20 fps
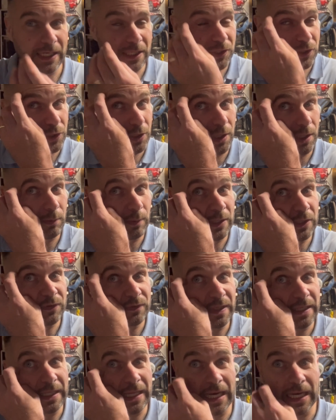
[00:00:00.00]
So once you've
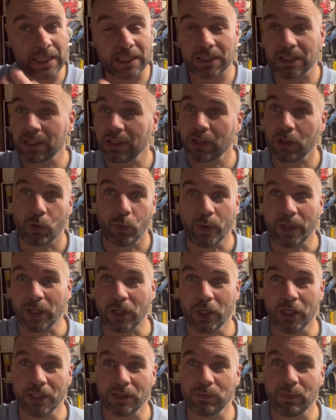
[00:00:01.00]
done that, we're
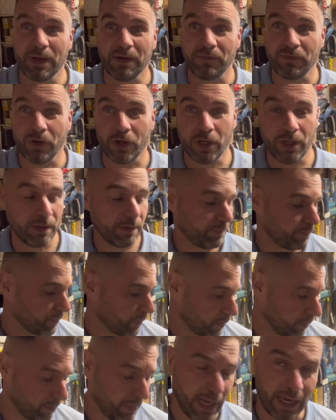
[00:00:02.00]
good with the
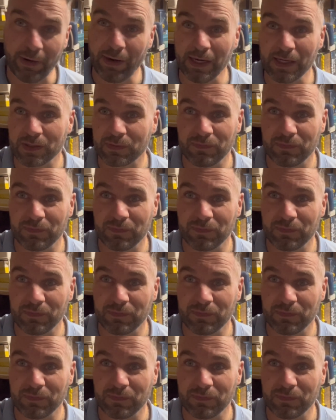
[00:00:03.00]
bearings,